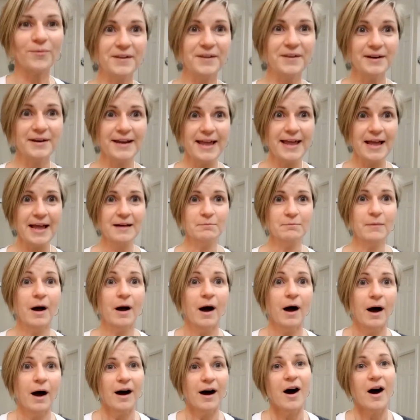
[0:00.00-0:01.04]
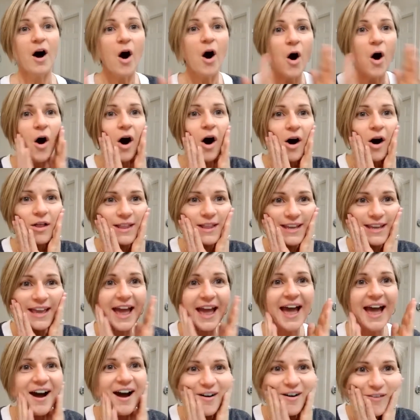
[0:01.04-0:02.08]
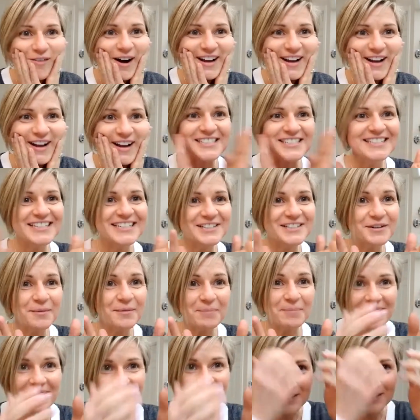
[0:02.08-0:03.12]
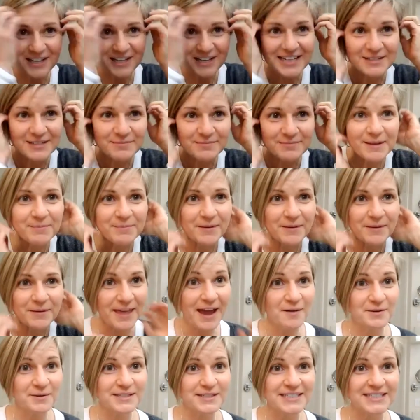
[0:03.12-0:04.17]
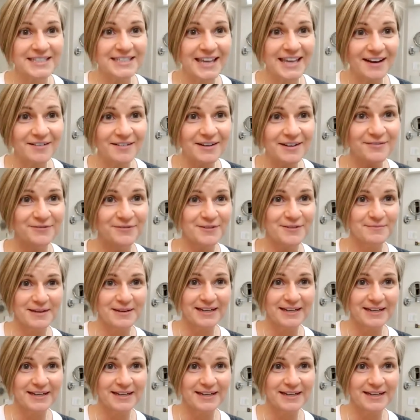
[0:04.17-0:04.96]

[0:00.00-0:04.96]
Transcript: I am. Holy cow! I just need to apologize, people. That was scary for me to